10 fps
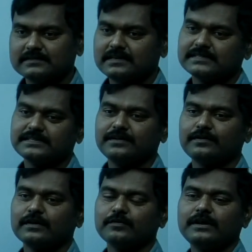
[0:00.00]
Just
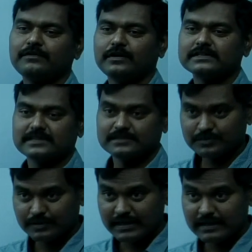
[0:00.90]
you are going to watch it.
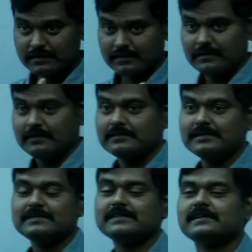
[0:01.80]
So here
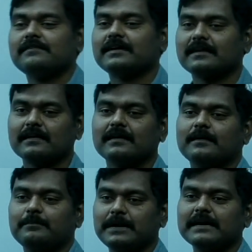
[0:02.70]
this is our
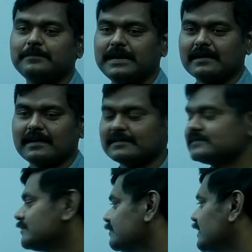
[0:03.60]
multimedia
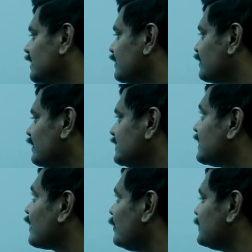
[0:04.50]
class. So it's
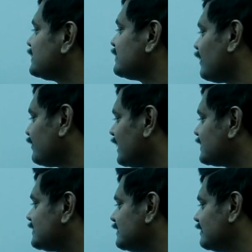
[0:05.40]
a combination of
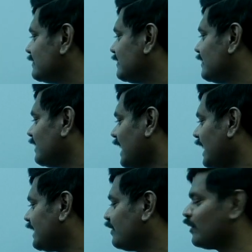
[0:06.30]
text,
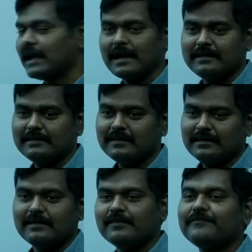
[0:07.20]
audio and
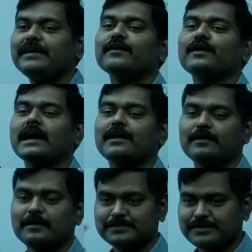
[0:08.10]
video.
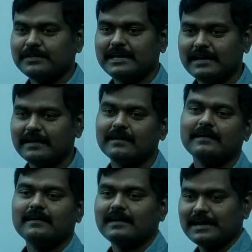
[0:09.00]
Audio comes to the here
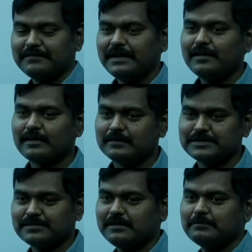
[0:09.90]
and video
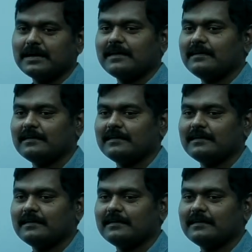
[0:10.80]
comes to the my